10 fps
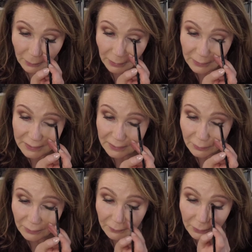It's
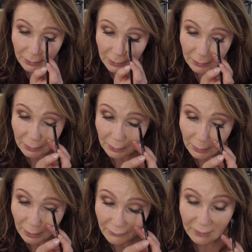sort of going to
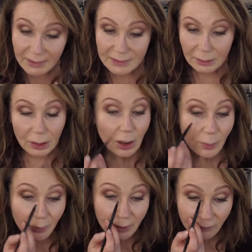have a nice little
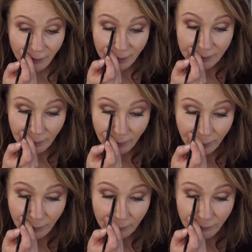ombre effect
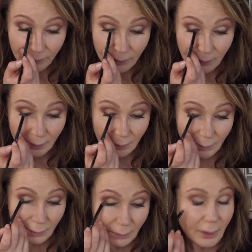of
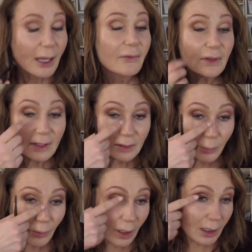having like the
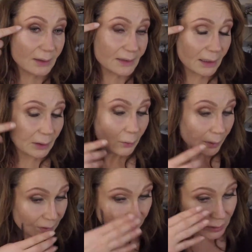bronze and going
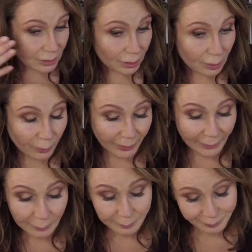into the darker
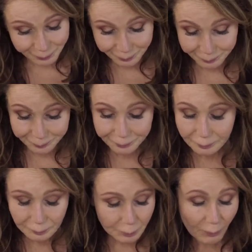brown.
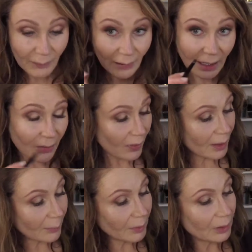And then
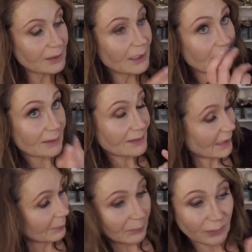I'm going to take the
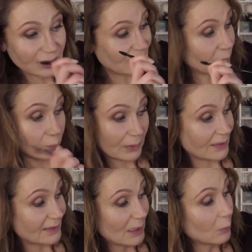same, just that
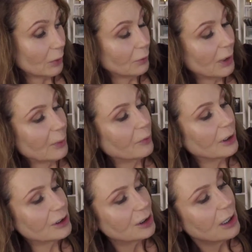same 109
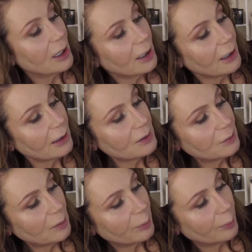brush into
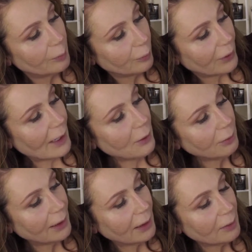the brown
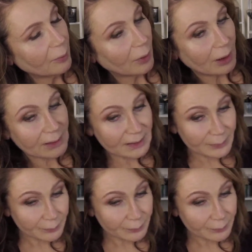and the bronze.